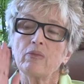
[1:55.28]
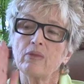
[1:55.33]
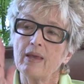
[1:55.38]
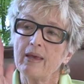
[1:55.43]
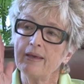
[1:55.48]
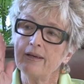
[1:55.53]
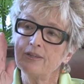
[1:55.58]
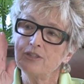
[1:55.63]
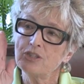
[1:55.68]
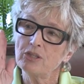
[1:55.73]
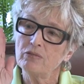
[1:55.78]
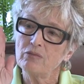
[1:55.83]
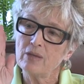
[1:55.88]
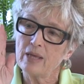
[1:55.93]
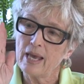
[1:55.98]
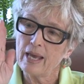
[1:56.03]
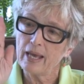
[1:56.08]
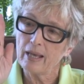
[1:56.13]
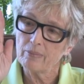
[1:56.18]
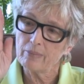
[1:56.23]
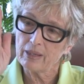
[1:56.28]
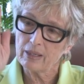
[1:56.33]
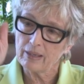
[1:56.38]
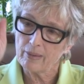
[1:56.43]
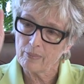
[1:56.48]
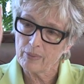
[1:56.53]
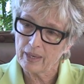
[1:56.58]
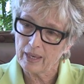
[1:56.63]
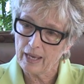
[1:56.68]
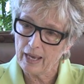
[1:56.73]
the energy of yang
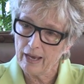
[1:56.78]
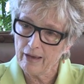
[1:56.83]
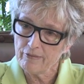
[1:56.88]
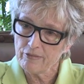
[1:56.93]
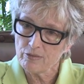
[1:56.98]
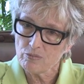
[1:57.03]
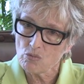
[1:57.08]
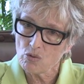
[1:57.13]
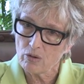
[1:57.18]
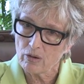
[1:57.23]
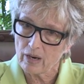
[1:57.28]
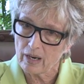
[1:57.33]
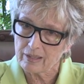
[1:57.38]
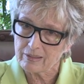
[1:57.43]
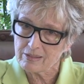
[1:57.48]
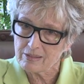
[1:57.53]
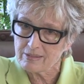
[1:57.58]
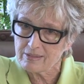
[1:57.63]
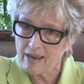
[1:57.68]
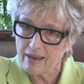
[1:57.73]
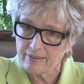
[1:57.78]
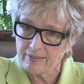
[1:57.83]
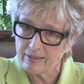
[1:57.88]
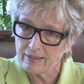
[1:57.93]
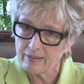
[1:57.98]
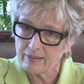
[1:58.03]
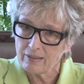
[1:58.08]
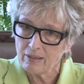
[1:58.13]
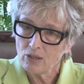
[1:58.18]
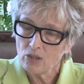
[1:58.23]
becoming ever more
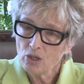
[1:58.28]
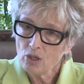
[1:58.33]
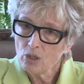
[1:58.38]
extended,